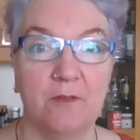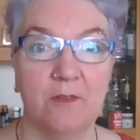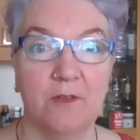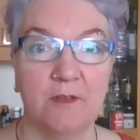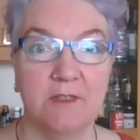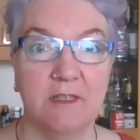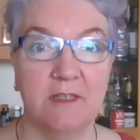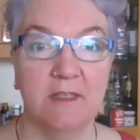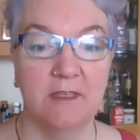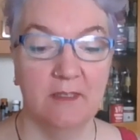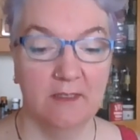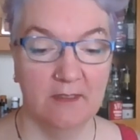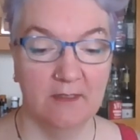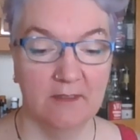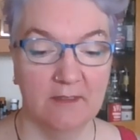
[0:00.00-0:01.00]

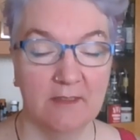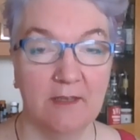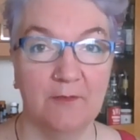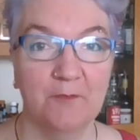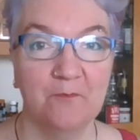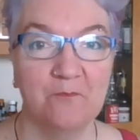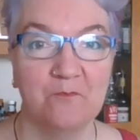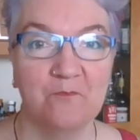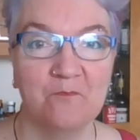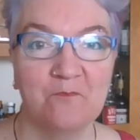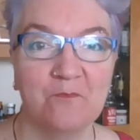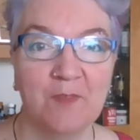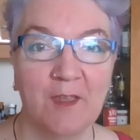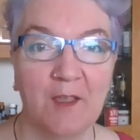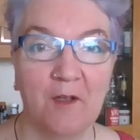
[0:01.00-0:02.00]
37
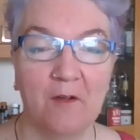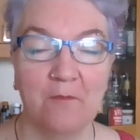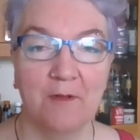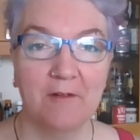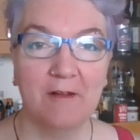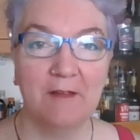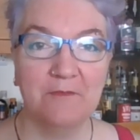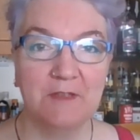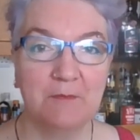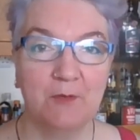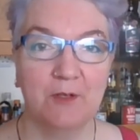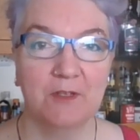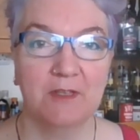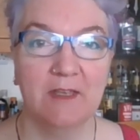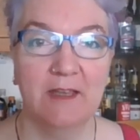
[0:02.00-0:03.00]
of my crafting
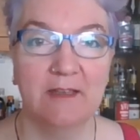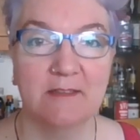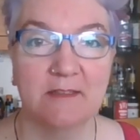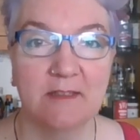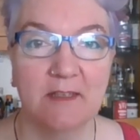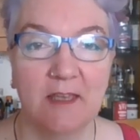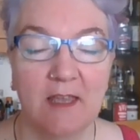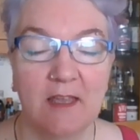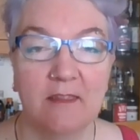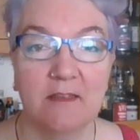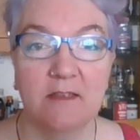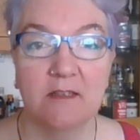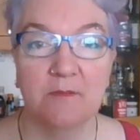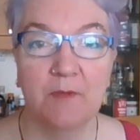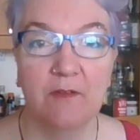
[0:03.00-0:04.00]
podcast. This
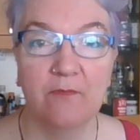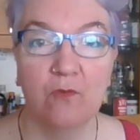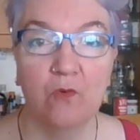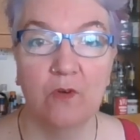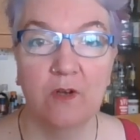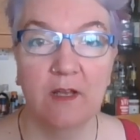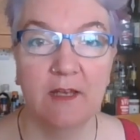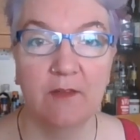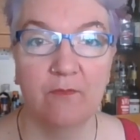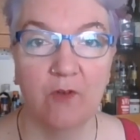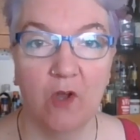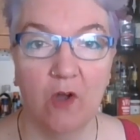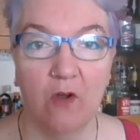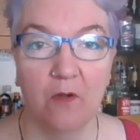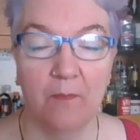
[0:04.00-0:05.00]
is my fortnightly
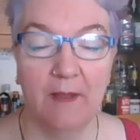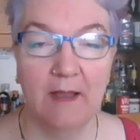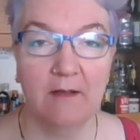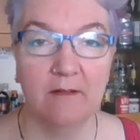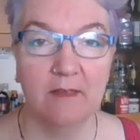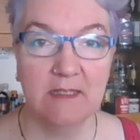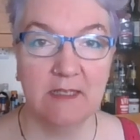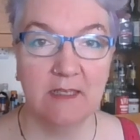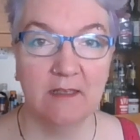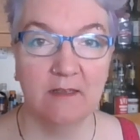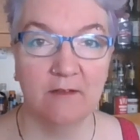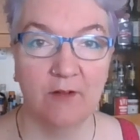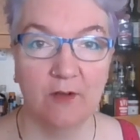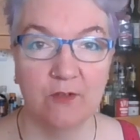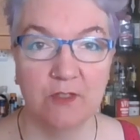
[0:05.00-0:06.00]
vlog about knitting,
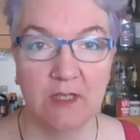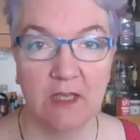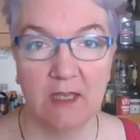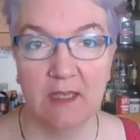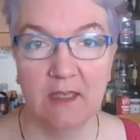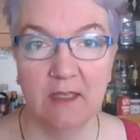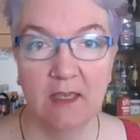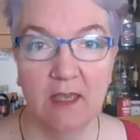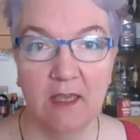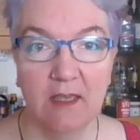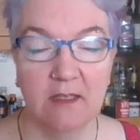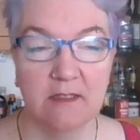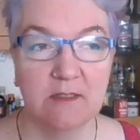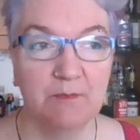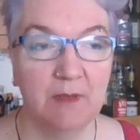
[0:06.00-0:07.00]
crochet,
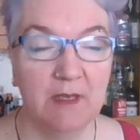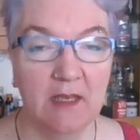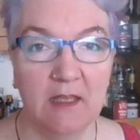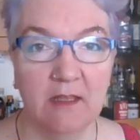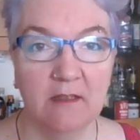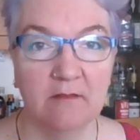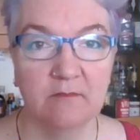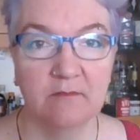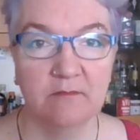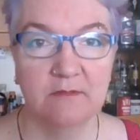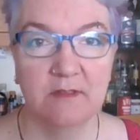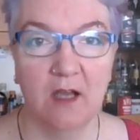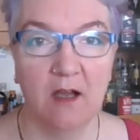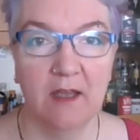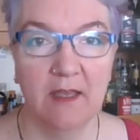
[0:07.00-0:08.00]
spinning,
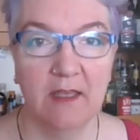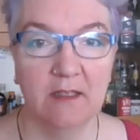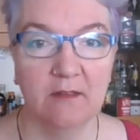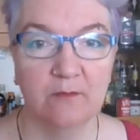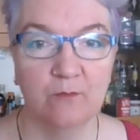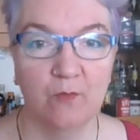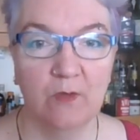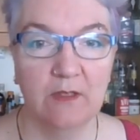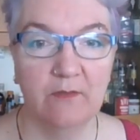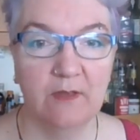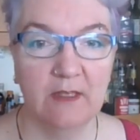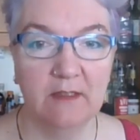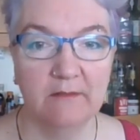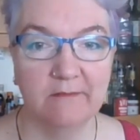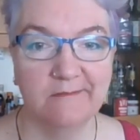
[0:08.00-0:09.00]
dyeing,
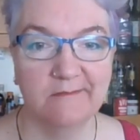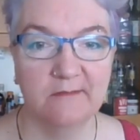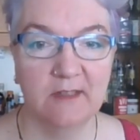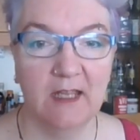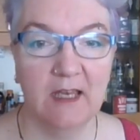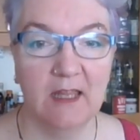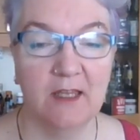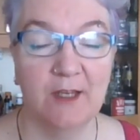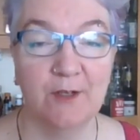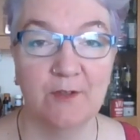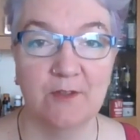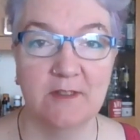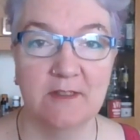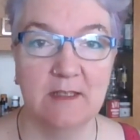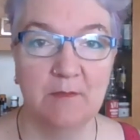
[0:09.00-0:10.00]
weaving, anything else
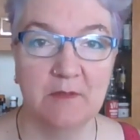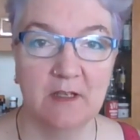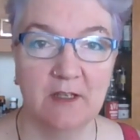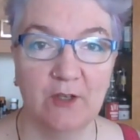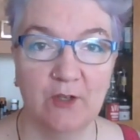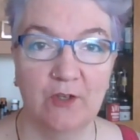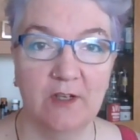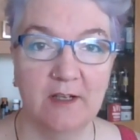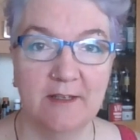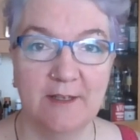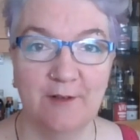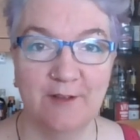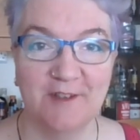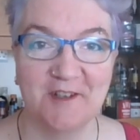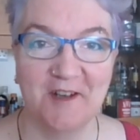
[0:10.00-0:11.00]
that seems like a good idea
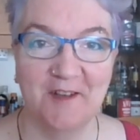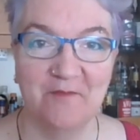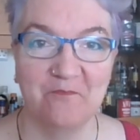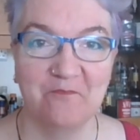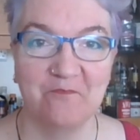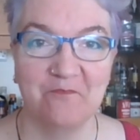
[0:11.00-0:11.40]
at the time.